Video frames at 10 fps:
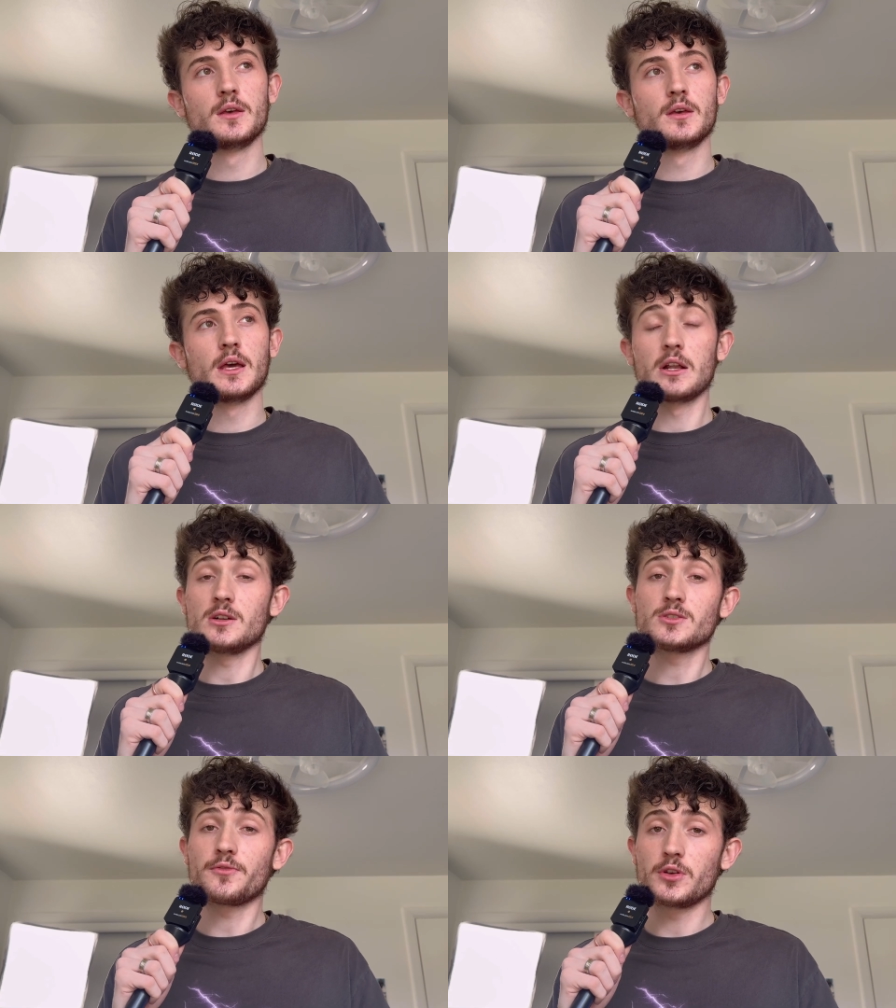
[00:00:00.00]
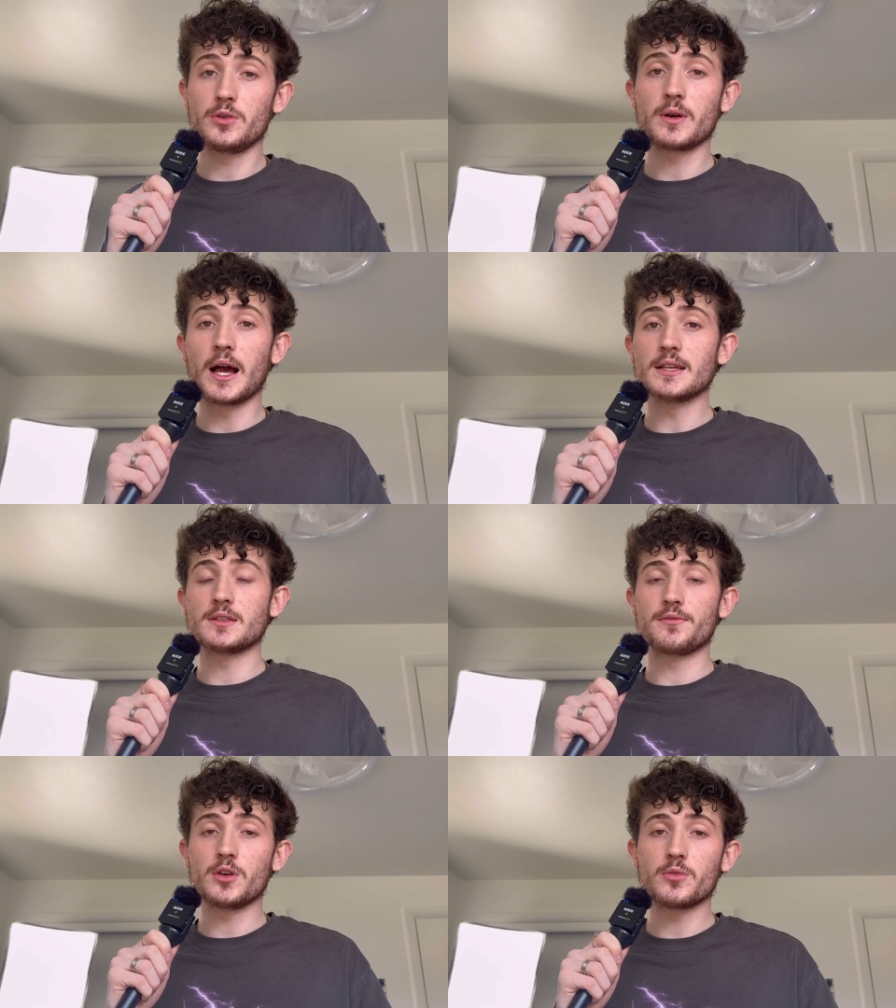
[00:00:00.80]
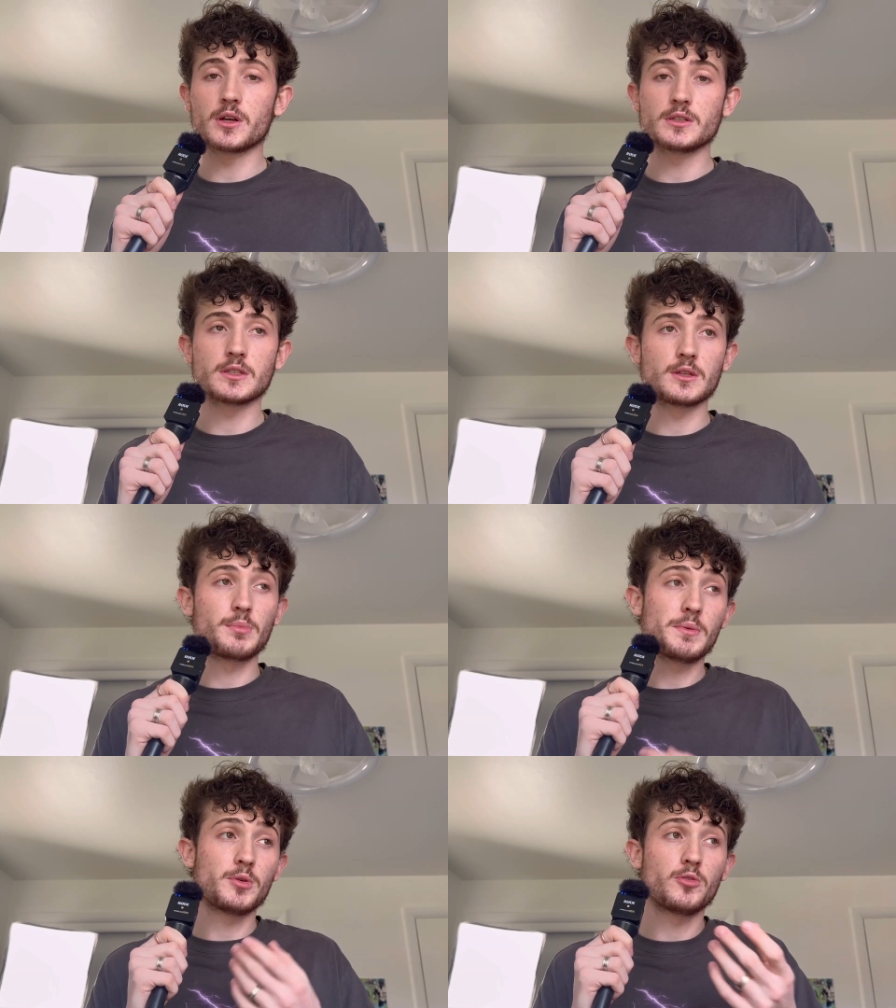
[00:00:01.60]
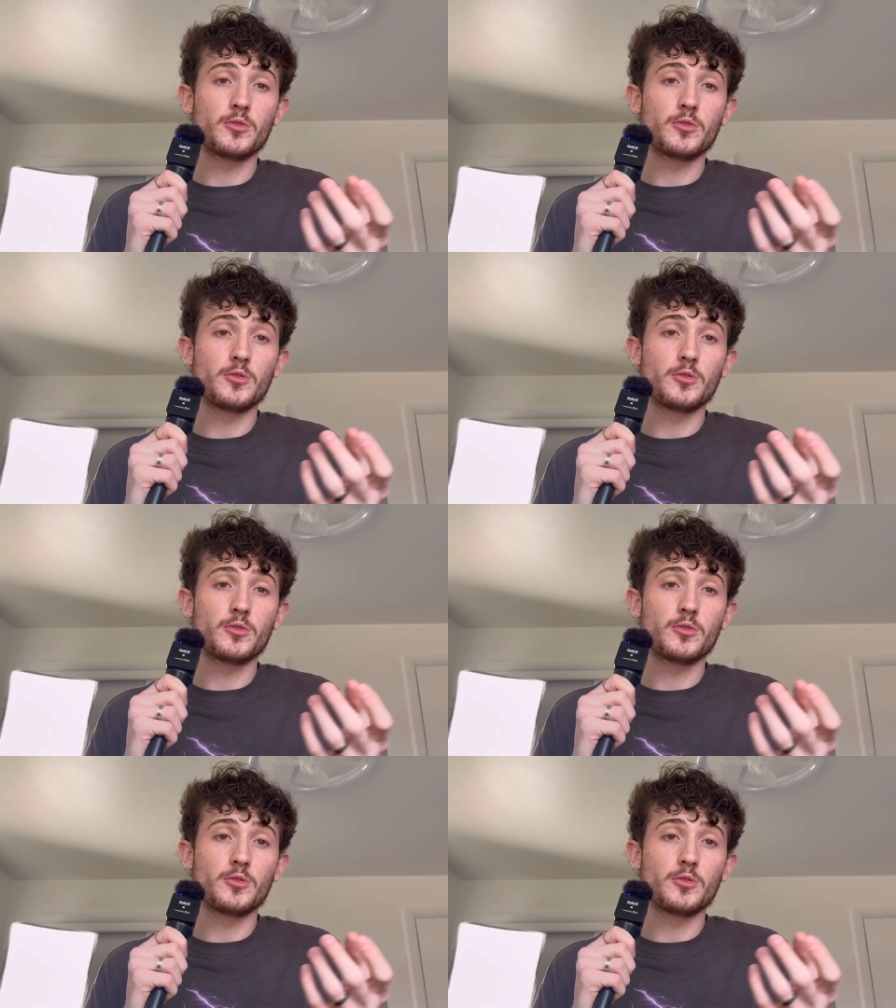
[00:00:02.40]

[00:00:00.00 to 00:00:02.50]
and also for you guys, the viewers, and the people who